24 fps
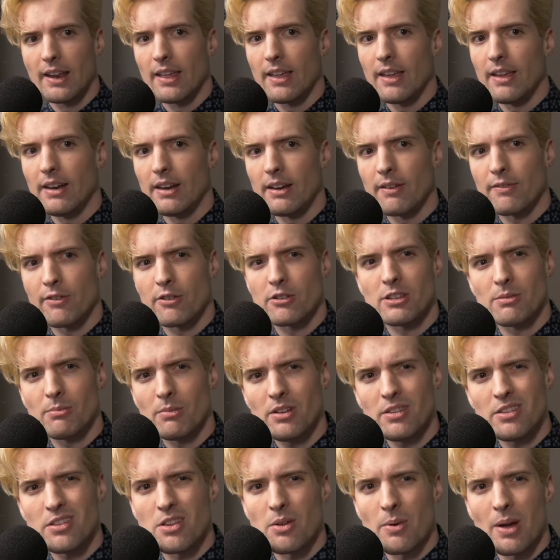And if for some
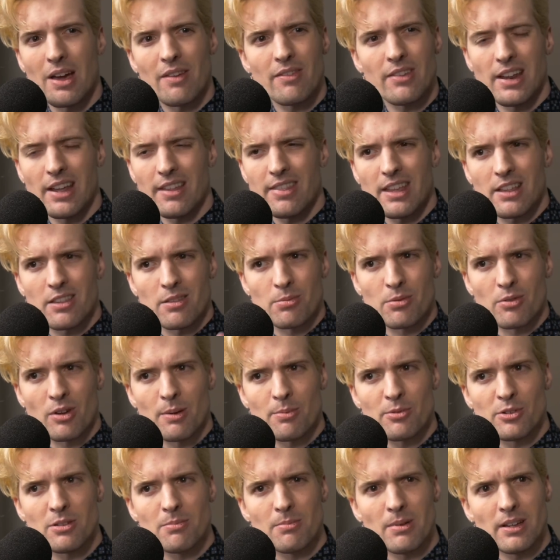reason you haven't hit that
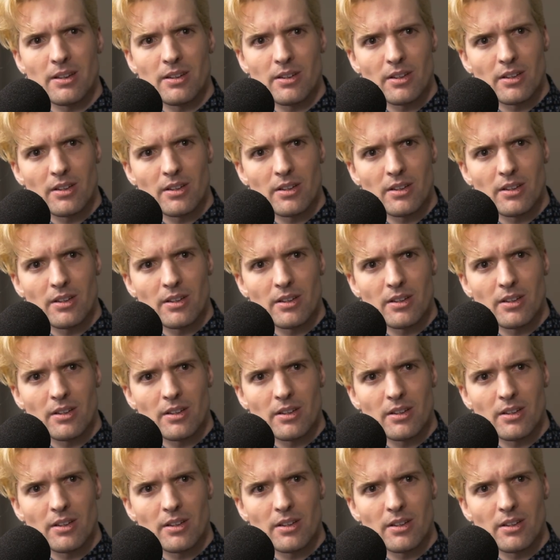subscription button